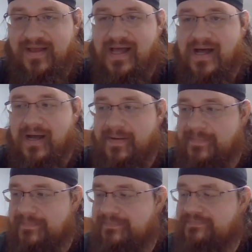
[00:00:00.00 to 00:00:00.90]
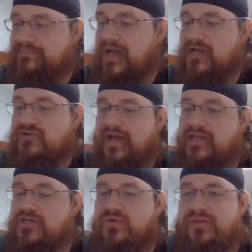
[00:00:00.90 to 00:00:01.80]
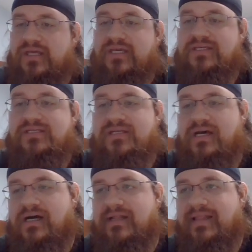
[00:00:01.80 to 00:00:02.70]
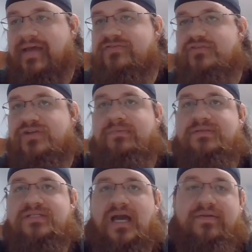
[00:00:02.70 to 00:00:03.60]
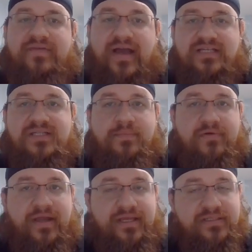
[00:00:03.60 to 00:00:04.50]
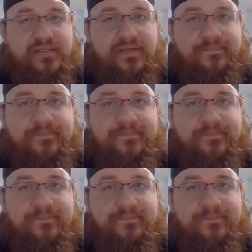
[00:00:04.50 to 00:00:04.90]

Um, I try and do these uh, live streams kind of extemporaneously.